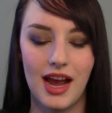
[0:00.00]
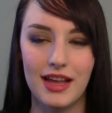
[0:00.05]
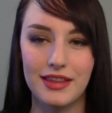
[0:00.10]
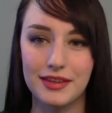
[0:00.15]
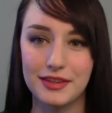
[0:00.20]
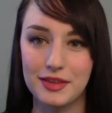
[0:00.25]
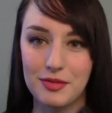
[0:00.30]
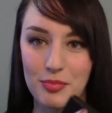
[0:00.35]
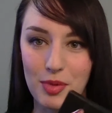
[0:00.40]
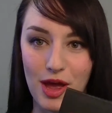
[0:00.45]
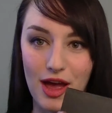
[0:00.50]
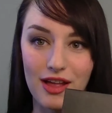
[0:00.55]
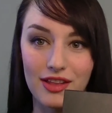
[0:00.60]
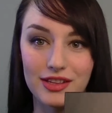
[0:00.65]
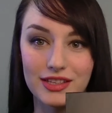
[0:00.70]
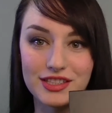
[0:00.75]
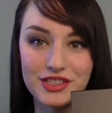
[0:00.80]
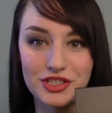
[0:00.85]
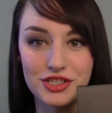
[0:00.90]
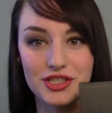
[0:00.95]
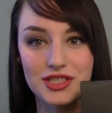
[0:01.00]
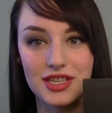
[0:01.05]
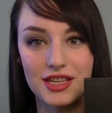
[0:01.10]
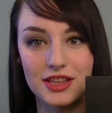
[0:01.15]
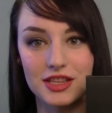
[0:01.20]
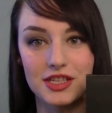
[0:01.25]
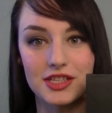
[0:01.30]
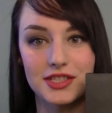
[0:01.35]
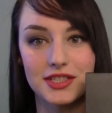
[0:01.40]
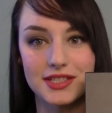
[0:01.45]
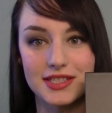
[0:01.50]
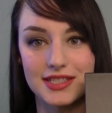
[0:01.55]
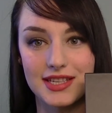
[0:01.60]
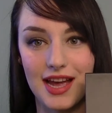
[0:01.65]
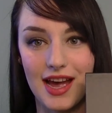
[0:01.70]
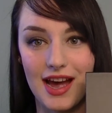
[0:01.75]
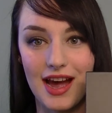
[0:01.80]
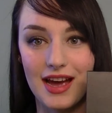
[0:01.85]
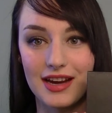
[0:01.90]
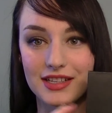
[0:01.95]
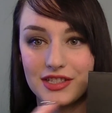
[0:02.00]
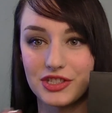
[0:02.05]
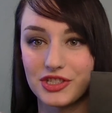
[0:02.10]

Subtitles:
I think the palette is just a little sad.